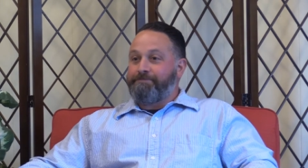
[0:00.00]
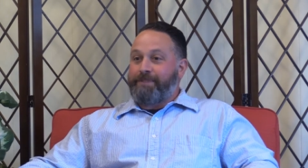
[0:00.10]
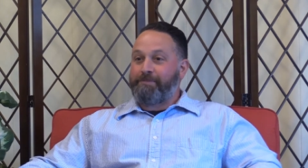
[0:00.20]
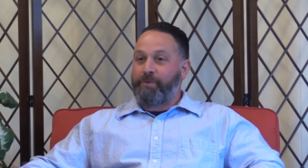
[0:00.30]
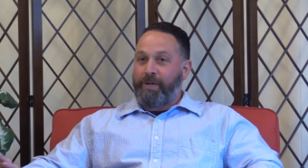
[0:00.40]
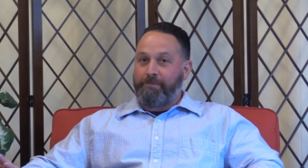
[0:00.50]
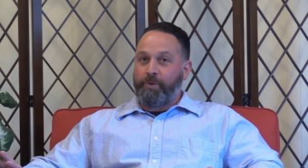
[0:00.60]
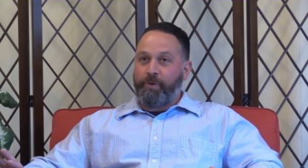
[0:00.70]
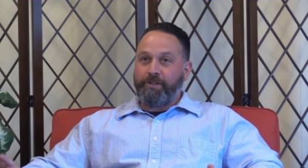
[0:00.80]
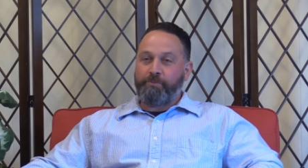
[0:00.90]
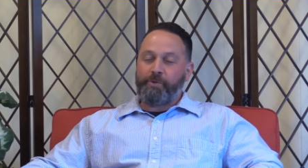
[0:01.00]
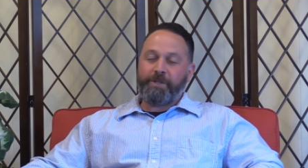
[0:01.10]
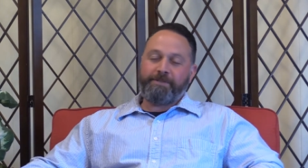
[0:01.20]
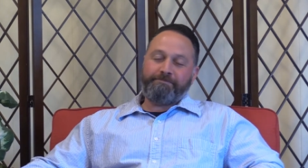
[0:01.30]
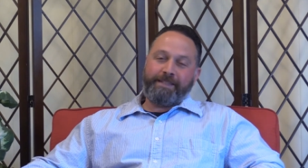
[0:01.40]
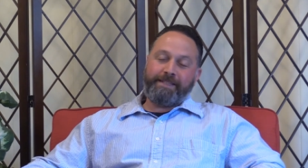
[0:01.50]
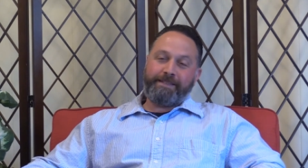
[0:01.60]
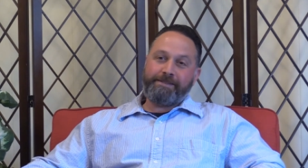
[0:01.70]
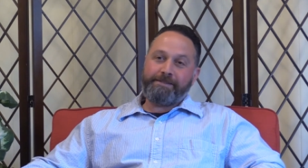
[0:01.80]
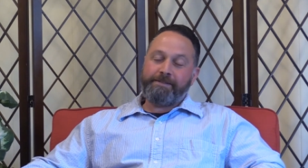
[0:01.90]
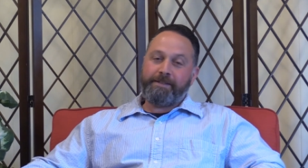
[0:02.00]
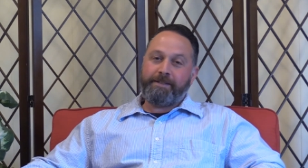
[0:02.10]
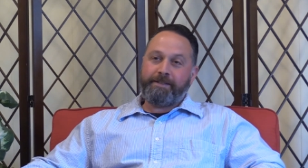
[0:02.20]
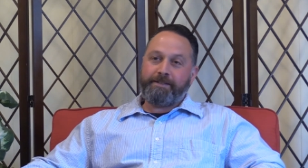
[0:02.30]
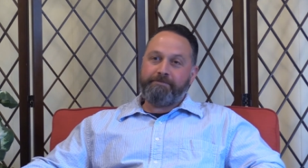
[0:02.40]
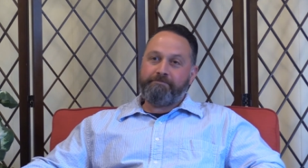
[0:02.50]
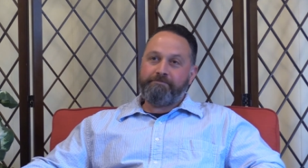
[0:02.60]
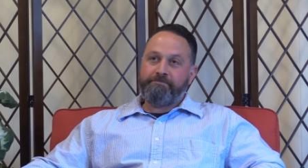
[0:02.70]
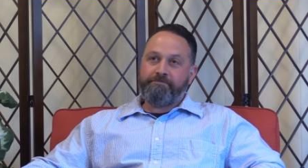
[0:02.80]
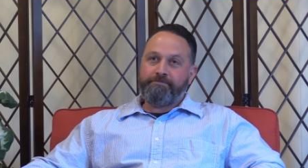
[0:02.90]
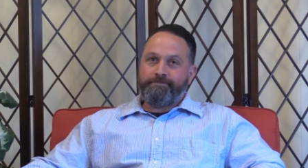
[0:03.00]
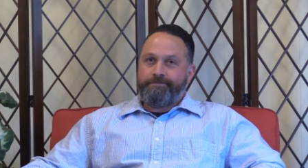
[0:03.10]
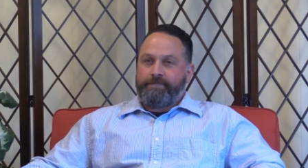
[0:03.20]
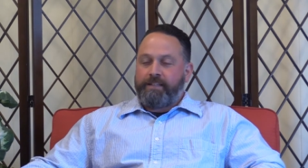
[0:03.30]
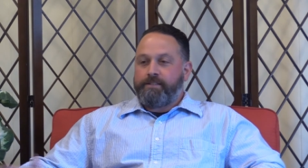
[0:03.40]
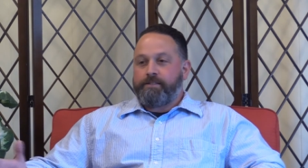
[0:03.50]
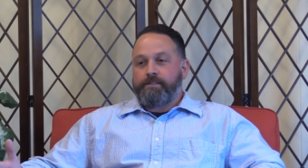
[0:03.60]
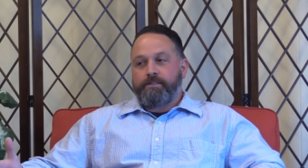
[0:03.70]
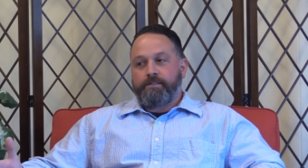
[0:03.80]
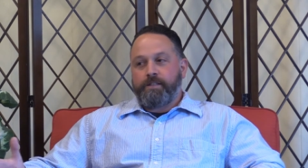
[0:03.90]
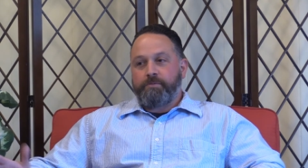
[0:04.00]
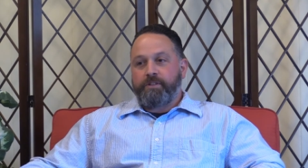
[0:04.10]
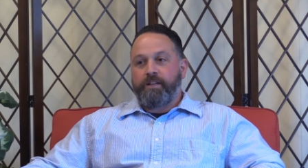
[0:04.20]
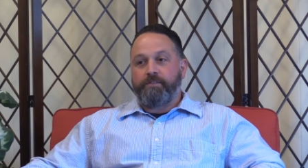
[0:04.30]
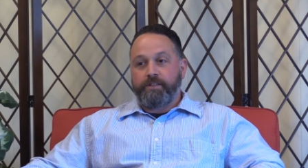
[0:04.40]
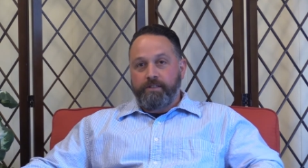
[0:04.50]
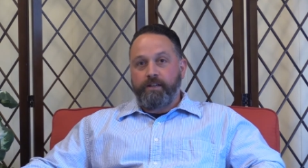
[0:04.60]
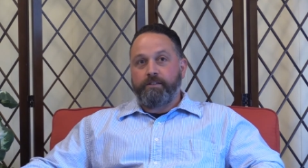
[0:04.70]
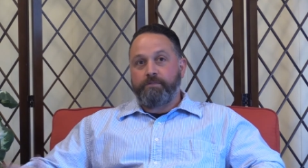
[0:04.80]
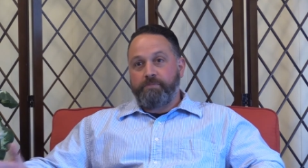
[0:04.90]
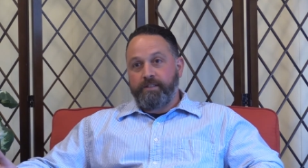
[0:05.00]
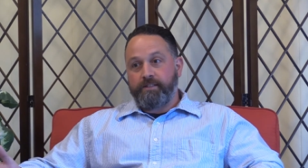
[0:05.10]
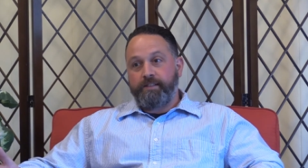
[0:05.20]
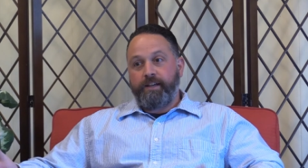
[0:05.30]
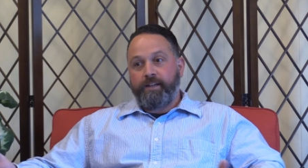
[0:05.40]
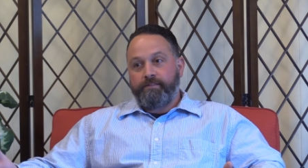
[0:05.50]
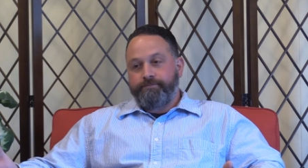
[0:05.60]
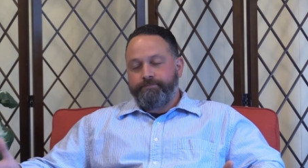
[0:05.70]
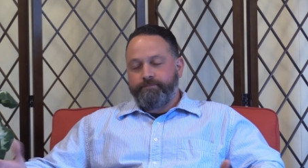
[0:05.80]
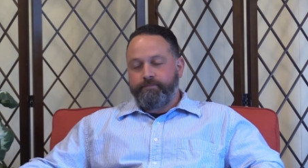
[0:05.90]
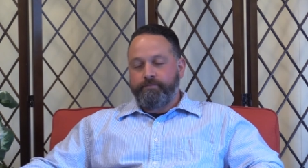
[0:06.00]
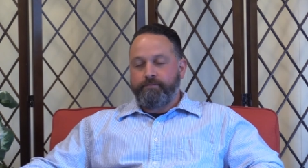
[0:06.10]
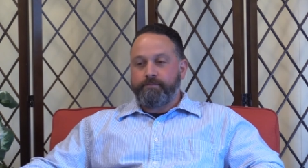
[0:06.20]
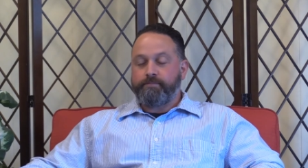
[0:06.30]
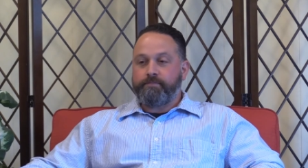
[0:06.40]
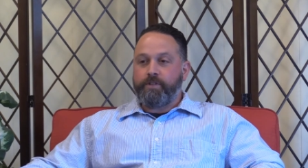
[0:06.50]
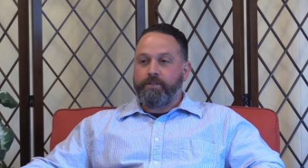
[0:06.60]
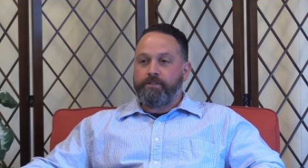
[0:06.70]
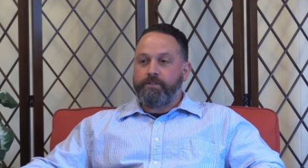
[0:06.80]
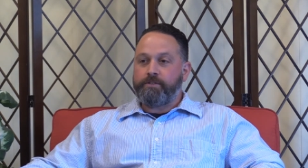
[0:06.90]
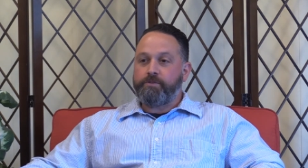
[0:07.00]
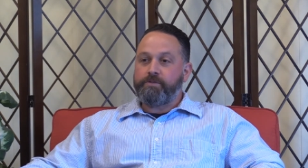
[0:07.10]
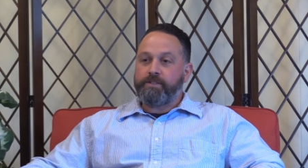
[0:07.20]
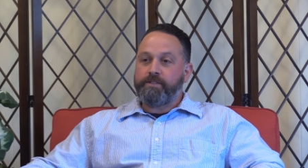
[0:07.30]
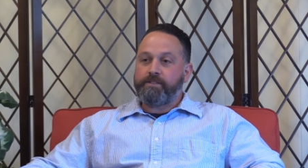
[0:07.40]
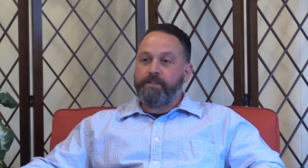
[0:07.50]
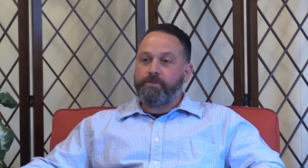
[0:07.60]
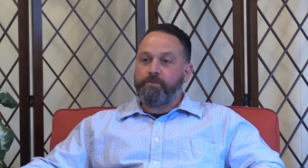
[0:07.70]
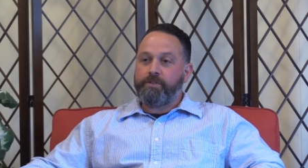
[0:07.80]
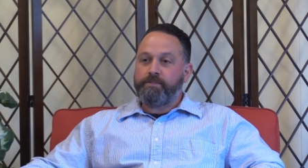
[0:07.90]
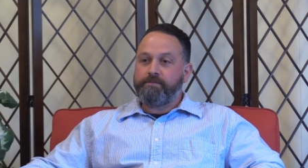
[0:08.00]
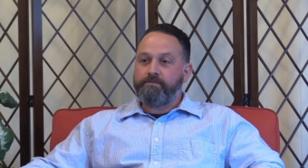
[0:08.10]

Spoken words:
I'm the worry wart, I guess. I guess it's just typical having a daughter and being a dad. You're usually the tougher one.